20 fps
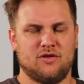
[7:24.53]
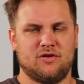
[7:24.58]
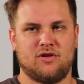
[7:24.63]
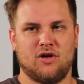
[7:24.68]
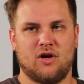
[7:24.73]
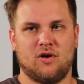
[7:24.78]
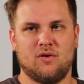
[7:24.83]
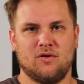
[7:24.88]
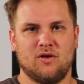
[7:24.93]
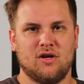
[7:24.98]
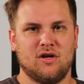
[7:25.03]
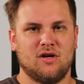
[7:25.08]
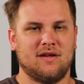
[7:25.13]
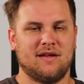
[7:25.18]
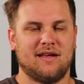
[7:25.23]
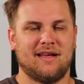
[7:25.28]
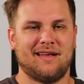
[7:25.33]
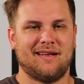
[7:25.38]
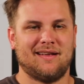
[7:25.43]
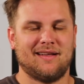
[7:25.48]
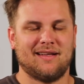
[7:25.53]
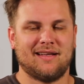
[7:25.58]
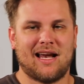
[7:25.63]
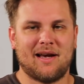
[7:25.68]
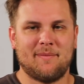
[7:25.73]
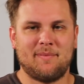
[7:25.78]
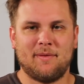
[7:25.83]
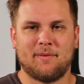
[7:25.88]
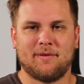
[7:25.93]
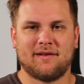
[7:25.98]
Don't. A
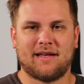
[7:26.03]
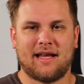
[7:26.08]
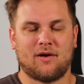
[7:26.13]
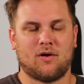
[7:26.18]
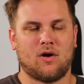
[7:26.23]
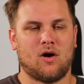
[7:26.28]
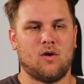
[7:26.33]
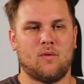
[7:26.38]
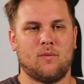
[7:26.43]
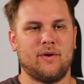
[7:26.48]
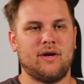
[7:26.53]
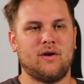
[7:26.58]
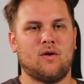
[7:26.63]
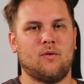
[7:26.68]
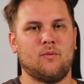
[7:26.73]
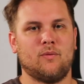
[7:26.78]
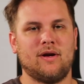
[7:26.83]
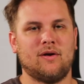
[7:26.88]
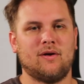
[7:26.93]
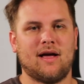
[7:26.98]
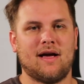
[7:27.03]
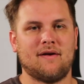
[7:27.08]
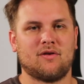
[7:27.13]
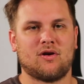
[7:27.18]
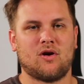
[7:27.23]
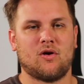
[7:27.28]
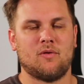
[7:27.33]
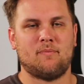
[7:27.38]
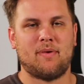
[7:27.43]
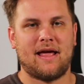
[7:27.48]
lot of people are like, oh, we don't ever
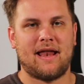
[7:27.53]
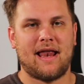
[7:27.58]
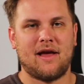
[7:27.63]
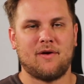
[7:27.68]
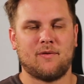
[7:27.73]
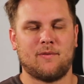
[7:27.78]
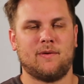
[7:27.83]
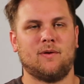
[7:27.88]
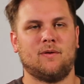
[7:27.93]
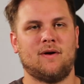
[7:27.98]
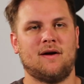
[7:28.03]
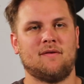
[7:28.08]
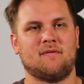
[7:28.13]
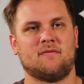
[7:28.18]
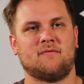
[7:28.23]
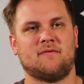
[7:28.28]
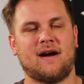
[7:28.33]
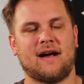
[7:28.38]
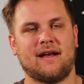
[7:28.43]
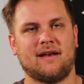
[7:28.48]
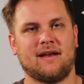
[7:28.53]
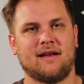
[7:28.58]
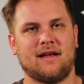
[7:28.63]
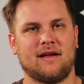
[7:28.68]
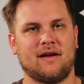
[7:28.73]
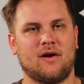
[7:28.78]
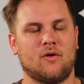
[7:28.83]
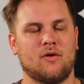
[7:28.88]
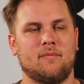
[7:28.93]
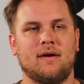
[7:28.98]
go to bed angry. We don't ever fight
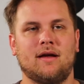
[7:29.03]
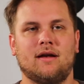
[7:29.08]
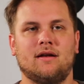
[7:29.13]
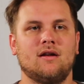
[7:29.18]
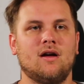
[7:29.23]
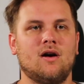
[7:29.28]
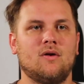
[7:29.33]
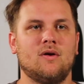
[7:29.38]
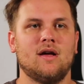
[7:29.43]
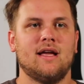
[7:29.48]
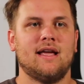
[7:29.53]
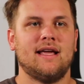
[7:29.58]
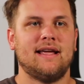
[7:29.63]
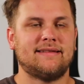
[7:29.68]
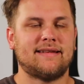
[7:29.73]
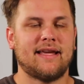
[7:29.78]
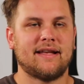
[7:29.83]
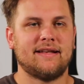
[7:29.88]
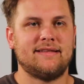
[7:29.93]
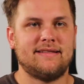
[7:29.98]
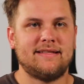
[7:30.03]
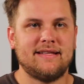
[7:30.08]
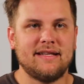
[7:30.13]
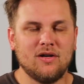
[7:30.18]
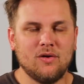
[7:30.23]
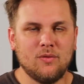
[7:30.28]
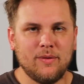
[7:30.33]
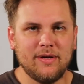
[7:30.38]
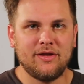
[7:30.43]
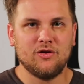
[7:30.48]
and go to bed. No, he's saying
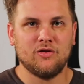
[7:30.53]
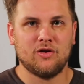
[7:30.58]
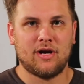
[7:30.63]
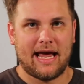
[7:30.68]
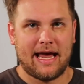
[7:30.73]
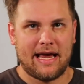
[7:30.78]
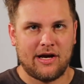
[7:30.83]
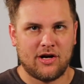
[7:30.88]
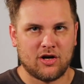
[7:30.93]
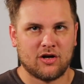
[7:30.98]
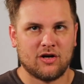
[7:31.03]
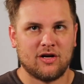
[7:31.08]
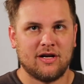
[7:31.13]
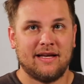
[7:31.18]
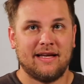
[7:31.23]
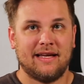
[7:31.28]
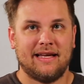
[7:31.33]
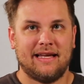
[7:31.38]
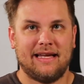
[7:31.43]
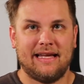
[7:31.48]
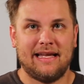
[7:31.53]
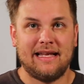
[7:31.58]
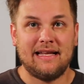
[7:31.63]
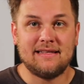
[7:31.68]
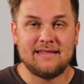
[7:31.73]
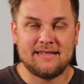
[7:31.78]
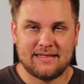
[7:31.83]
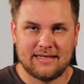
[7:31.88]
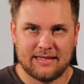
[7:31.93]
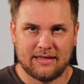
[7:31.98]
deal with your anger
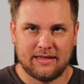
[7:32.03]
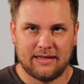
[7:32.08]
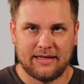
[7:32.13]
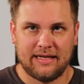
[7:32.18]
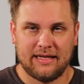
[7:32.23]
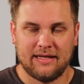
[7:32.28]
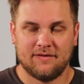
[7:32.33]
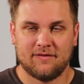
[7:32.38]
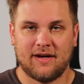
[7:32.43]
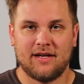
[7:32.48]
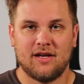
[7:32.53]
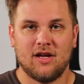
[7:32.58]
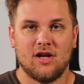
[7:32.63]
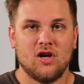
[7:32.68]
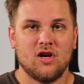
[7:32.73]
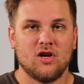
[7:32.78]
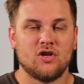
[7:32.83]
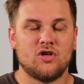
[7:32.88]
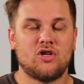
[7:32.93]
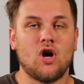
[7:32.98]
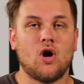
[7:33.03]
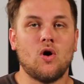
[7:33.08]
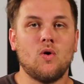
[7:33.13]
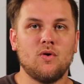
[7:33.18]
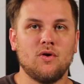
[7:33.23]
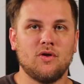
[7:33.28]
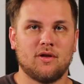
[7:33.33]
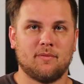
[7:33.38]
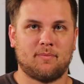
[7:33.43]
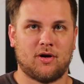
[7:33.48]
instantly, right? Go
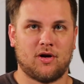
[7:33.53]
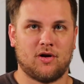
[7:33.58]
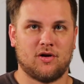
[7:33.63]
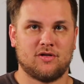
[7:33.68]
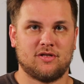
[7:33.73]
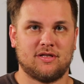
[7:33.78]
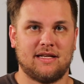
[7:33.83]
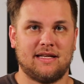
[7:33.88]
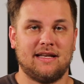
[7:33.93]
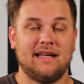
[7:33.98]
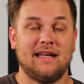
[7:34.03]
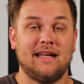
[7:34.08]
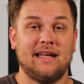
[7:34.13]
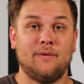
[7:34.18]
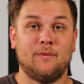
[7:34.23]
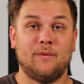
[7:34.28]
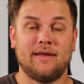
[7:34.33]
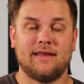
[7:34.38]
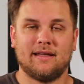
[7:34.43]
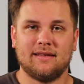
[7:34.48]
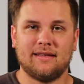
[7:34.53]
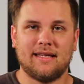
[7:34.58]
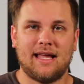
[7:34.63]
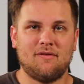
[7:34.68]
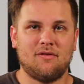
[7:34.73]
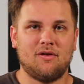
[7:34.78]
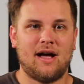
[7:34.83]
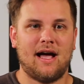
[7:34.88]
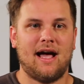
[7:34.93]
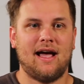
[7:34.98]
to the person with a
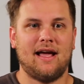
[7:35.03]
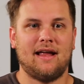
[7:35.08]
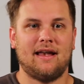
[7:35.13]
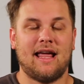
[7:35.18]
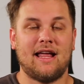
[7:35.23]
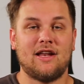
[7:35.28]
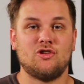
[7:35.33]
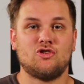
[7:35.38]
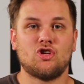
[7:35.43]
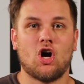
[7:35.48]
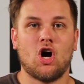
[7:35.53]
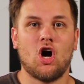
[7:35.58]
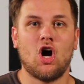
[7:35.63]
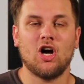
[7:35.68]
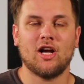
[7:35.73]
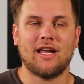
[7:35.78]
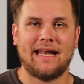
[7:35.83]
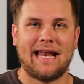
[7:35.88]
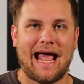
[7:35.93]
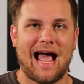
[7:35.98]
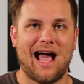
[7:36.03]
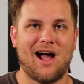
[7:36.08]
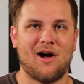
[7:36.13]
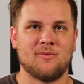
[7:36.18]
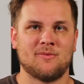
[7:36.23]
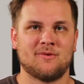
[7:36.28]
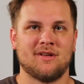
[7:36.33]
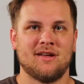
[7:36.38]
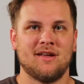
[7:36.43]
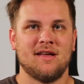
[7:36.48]
level head and talk it
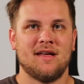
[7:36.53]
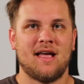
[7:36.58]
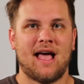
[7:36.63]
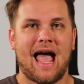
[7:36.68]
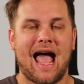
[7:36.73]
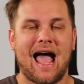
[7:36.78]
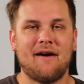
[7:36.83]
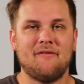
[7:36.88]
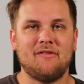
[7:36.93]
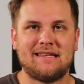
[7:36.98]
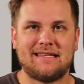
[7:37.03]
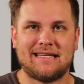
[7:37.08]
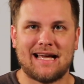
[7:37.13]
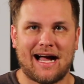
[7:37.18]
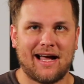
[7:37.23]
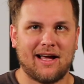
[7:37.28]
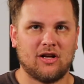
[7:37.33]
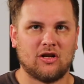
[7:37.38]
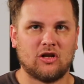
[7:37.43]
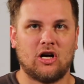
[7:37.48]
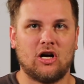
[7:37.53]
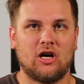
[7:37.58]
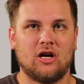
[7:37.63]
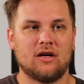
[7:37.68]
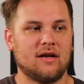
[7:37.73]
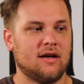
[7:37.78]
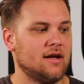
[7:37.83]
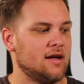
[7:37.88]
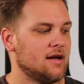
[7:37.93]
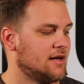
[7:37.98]
out. Have a
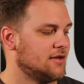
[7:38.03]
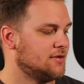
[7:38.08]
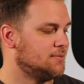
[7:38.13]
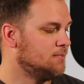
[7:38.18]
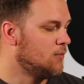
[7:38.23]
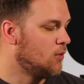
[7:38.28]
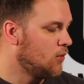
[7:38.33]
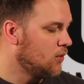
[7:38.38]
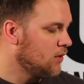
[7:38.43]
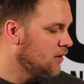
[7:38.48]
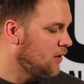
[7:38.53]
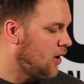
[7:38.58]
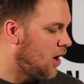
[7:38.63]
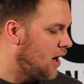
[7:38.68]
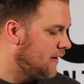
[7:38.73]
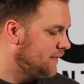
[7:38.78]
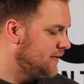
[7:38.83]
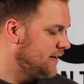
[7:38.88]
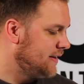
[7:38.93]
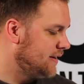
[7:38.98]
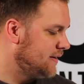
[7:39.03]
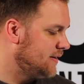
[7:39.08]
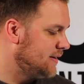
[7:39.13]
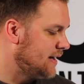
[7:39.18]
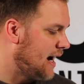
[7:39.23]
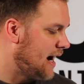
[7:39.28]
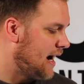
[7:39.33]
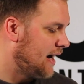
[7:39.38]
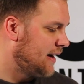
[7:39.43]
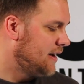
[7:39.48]
dialogue, because more often than
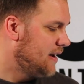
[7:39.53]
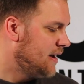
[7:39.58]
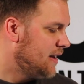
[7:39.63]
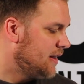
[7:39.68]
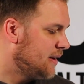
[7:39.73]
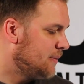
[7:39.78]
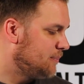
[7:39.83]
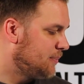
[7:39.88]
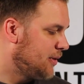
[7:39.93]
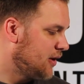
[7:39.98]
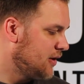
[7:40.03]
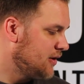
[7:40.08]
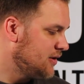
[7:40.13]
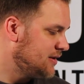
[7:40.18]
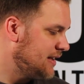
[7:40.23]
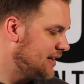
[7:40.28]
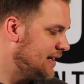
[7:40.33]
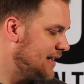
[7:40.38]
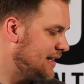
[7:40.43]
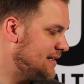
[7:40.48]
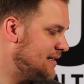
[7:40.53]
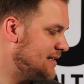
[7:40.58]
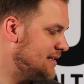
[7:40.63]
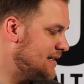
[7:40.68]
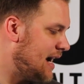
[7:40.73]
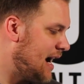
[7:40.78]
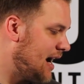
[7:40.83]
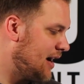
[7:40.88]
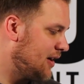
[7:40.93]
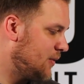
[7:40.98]
not, the person is
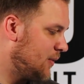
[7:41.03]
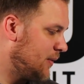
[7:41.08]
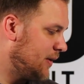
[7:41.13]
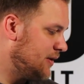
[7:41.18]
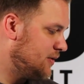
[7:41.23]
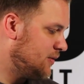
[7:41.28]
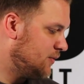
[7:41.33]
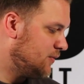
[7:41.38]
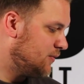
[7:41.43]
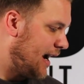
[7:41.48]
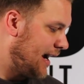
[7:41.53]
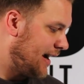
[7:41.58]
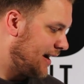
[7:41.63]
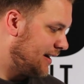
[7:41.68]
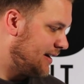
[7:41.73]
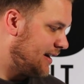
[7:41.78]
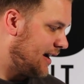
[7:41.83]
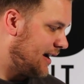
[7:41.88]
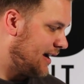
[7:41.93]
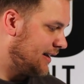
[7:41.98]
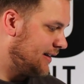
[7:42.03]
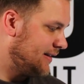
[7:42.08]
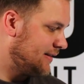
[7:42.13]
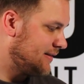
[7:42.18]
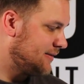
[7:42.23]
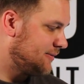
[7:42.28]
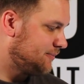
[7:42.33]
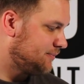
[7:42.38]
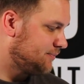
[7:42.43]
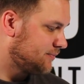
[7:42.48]
not going to
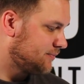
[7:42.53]
recognize